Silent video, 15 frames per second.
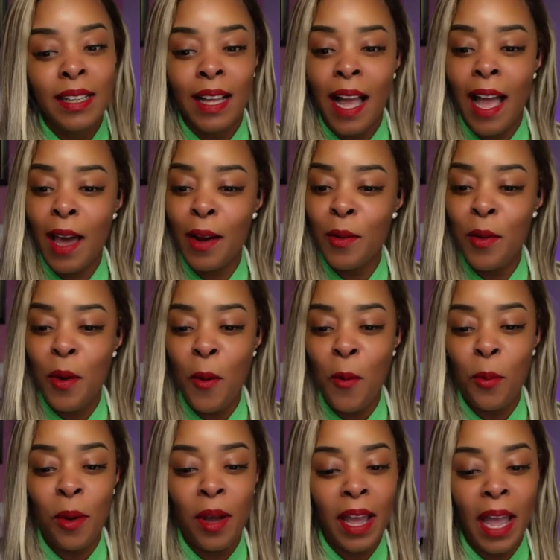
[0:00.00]
I don't know
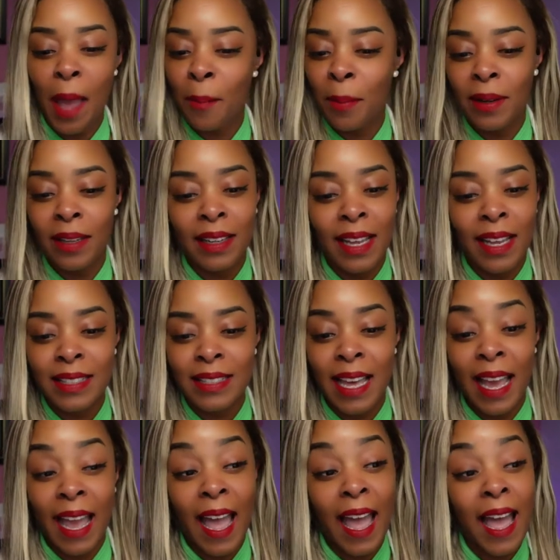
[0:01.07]
what happened the next
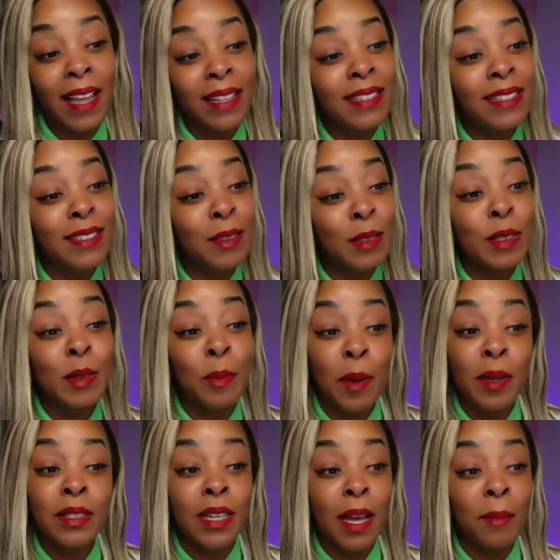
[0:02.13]
day. I just was
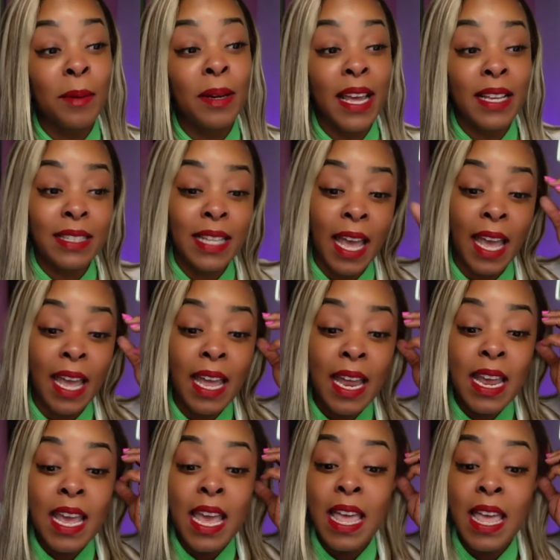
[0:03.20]
supposed to come the next day,
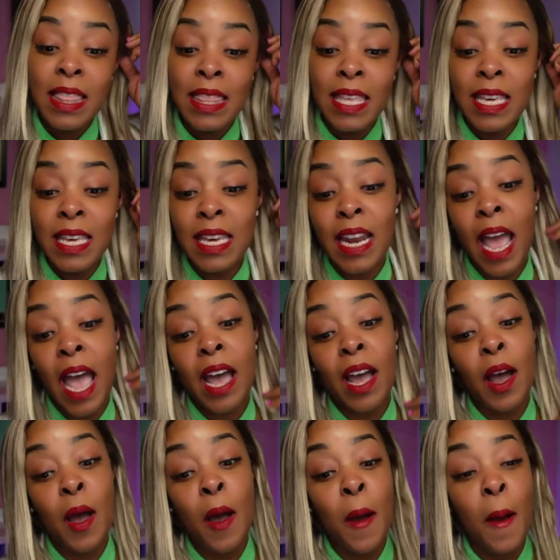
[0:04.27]
and then
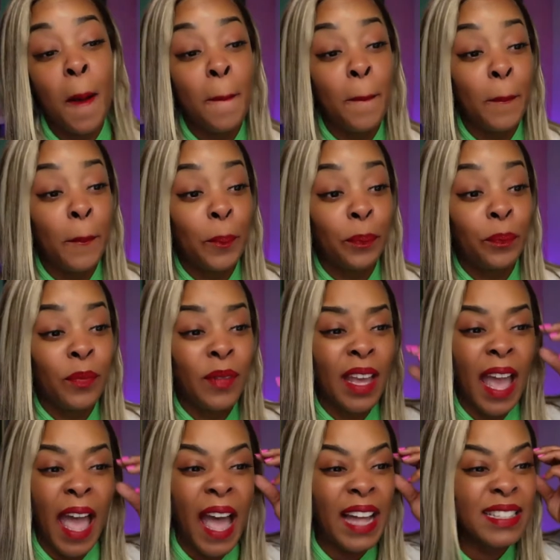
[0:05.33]
I um
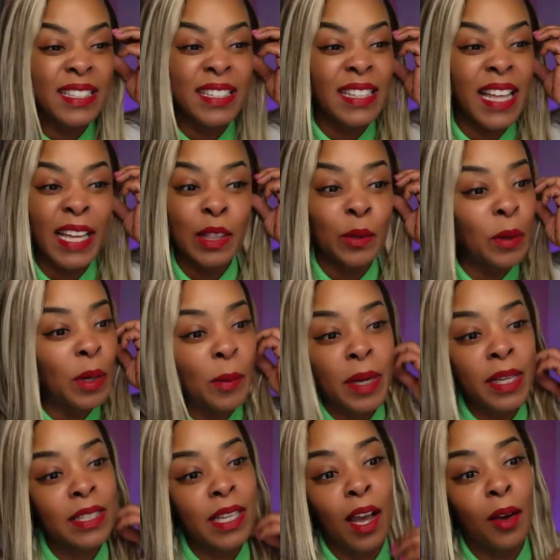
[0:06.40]
I took like three
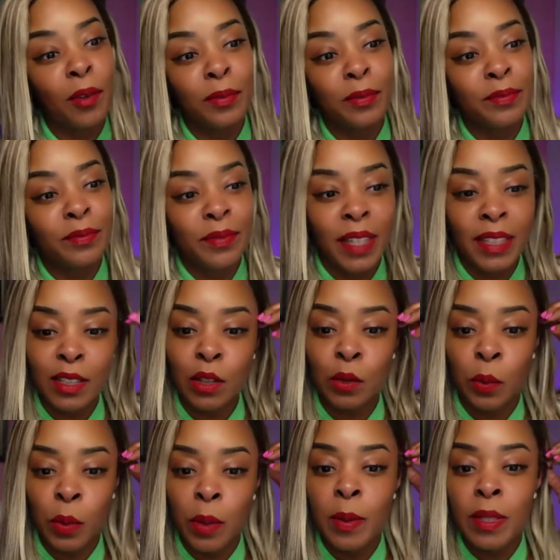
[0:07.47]
weeks off. I took
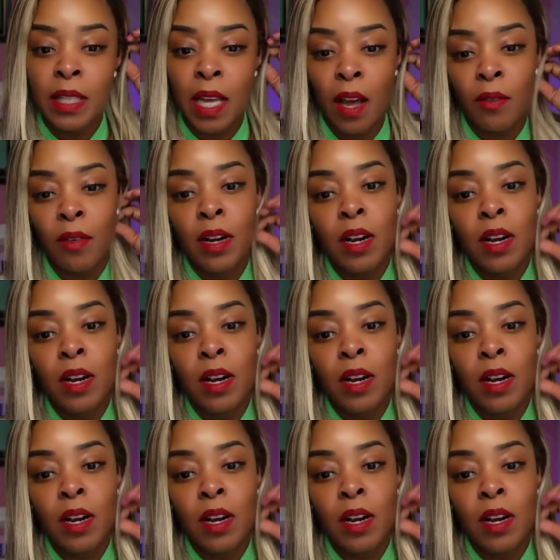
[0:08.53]
three weeks off.